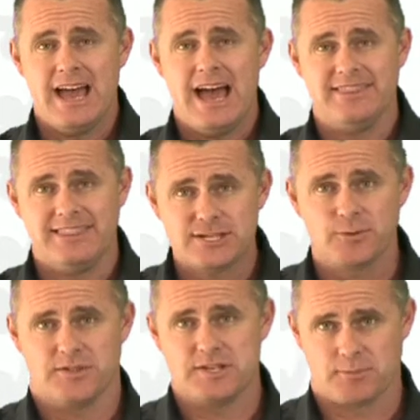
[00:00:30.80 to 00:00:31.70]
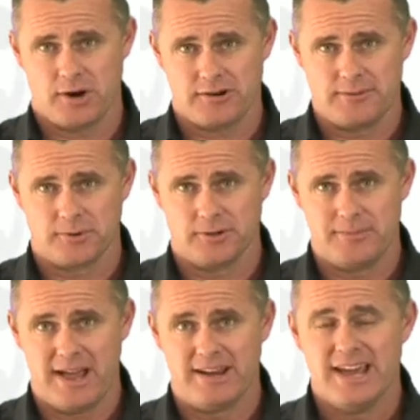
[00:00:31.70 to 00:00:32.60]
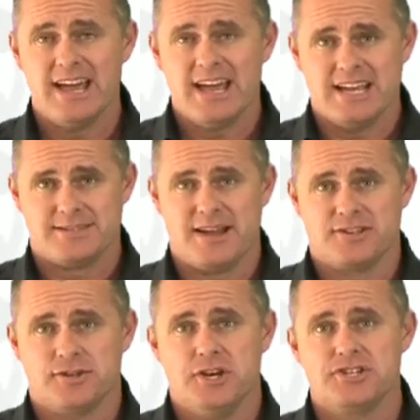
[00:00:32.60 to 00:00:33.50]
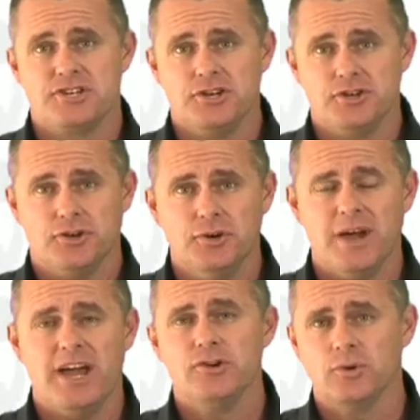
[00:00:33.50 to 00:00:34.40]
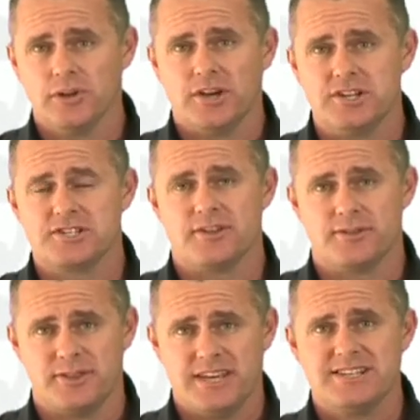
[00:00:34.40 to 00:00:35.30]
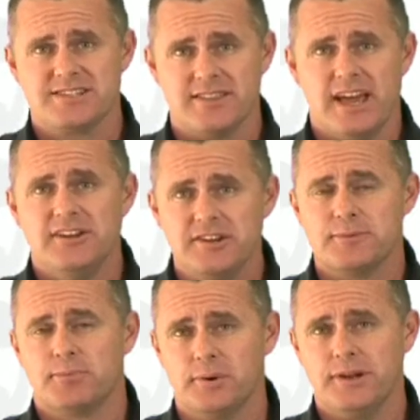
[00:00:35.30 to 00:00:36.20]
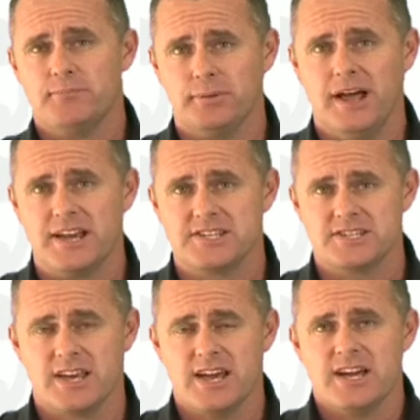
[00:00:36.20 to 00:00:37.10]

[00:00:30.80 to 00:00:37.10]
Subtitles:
And that's what this program's all about. It's about teaching you and your leaders the things that they need to put in place